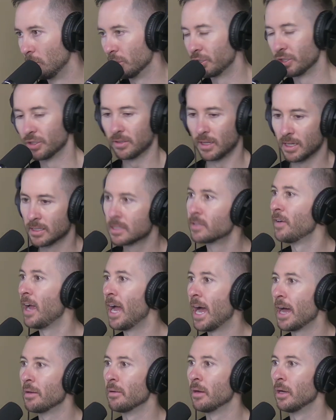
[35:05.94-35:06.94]
which is less
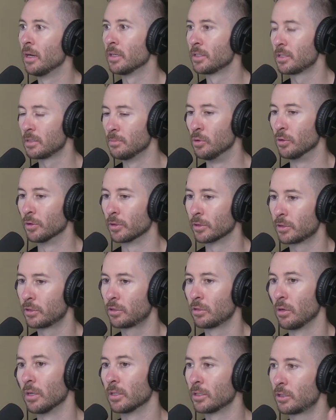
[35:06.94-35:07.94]
fat, a smoother.
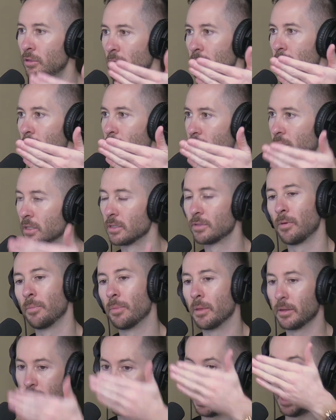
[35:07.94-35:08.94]
So it transitions
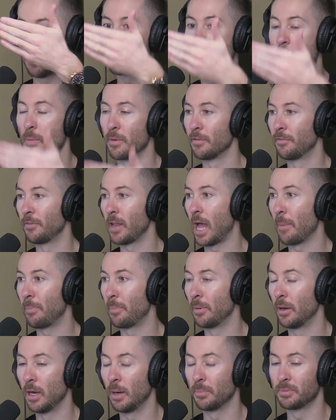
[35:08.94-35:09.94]
from the abdominal
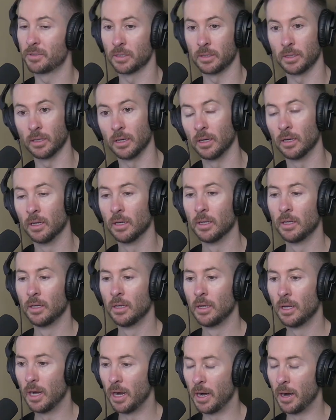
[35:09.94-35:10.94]
flap up to the
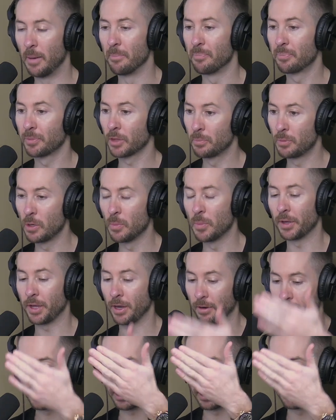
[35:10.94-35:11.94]
pubic
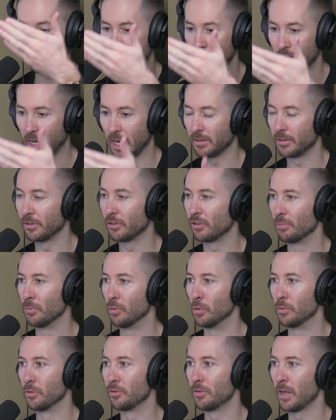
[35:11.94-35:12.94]
area. It's nice and
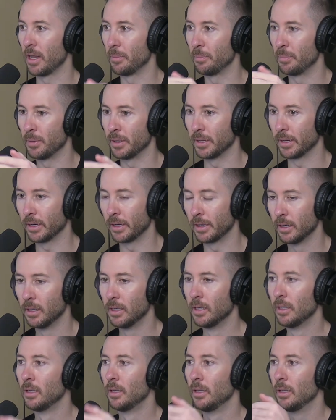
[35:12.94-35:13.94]
smooth. There's not a big
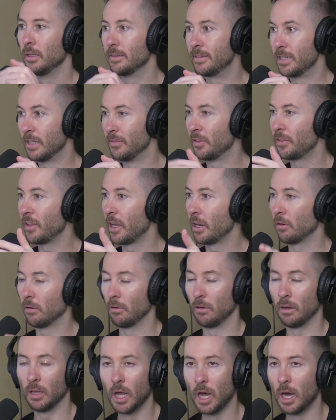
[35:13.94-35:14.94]
divot there
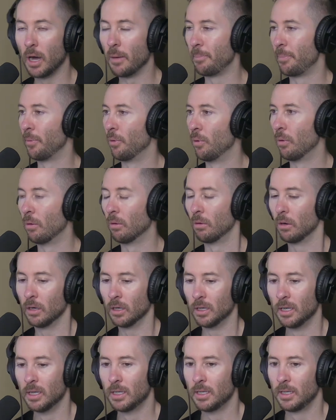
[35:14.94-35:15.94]
or a lump
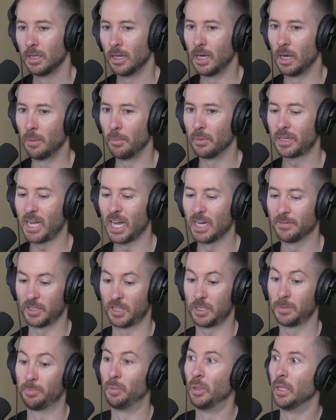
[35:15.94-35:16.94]
or kind of a
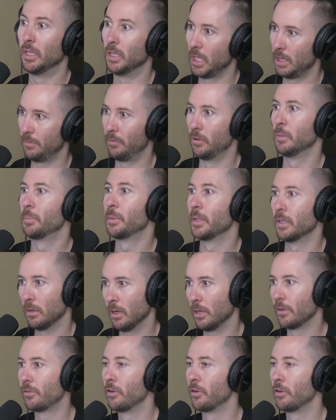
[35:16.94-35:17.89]
split level appearance